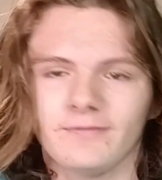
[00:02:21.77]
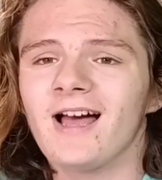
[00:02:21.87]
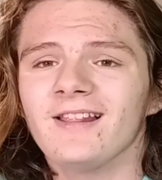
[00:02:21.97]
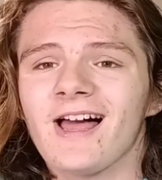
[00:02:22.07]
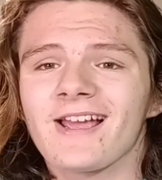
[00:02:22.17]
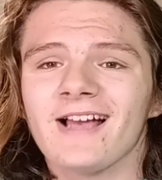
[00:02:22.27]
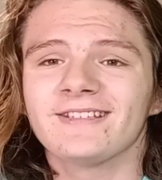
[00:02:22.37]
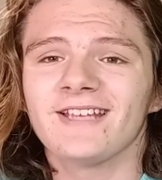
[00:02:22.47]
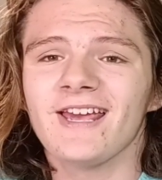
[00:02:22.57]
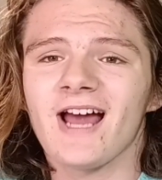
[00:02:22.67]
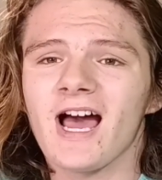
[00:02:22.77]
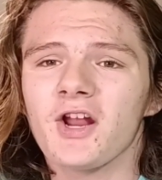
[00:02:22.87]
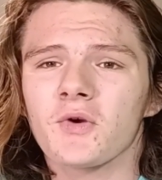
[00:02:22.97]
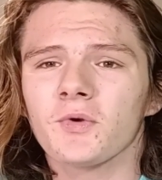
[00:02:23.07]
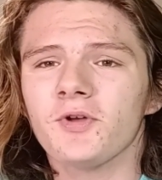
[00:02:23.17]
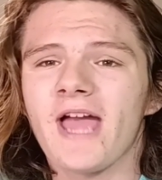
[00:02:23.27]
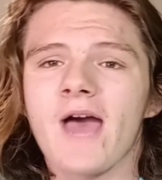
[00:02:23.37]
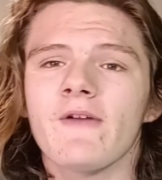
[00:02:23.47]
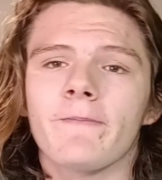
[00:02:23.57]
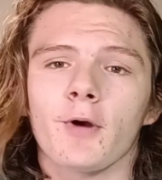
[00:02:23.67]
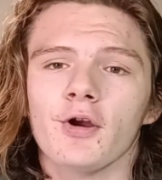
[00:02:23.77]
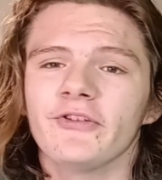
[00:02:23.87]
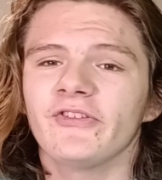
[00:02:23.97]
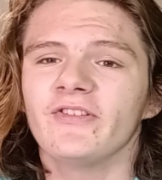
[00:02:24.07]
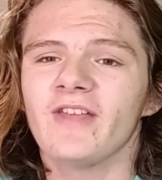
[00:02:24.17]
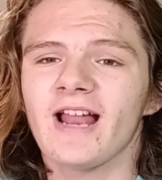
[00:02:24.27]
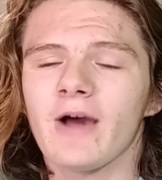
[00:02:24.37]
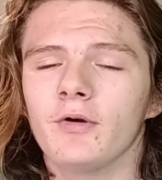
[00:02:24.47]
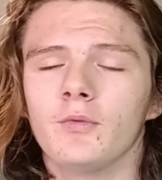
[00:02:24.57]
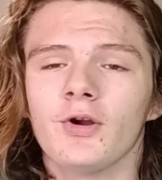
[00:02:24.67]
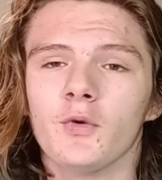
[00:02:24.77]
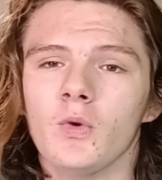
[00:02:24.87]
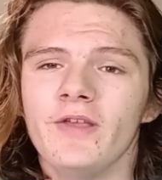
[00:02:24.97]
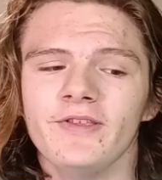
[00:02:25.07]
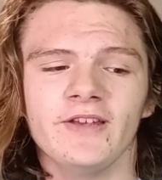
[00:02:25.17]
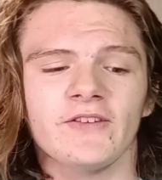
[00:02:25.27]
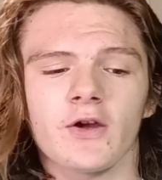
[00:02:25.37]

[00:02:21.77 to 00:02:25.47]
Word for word: I, like I said, I don't really have a person that I would want to win this.